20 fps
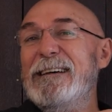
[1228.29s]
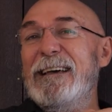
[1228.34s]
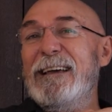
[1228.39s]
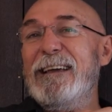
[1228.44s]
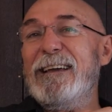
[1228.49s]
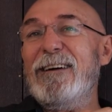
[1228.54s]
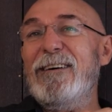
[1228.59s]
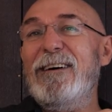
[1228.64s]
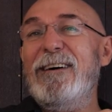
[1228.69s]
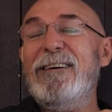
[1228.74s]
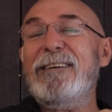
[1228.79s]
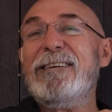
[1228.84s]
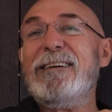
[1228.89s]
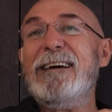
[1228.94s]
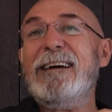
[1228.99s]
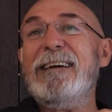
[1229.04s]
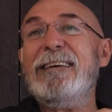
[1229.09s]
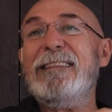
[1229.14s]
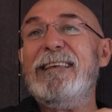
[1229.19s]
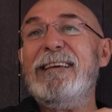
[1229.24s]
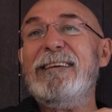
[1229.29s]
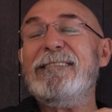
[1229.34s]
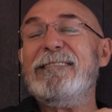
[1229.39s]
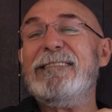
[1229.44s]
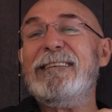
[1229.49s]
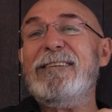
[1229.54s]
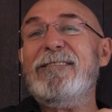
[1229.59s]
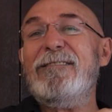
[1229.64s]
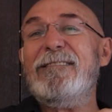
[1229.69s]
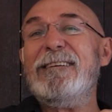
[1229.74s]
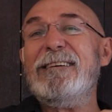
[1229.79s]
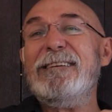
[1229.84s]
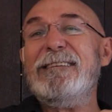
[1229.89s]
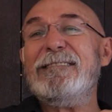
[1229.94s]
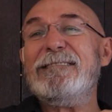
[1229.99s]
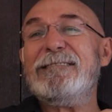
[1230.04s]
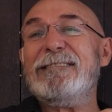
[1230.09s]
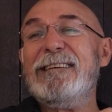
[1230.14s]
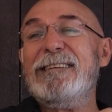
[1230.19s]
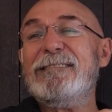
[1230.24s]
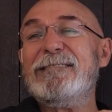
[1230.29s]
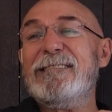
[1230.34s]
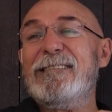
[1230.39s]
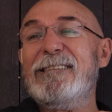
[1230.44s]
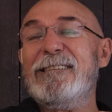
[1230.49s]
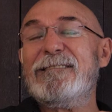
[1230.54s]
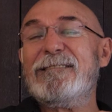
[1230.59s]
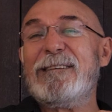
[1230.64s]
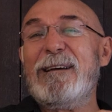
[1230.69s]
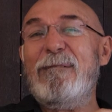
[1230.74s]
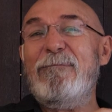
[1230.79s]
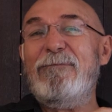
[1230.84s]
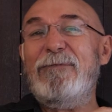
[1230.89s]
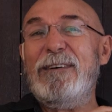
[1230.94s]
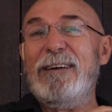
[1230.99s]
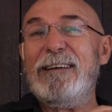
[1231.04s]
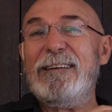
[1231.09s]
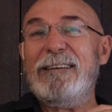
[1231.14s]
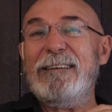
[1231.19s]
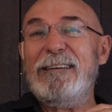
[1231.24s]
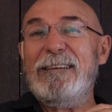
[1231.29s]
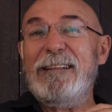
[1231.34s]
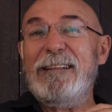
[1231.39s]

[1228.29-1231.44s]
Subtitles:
you go, okay, there it is. There's the discomfort.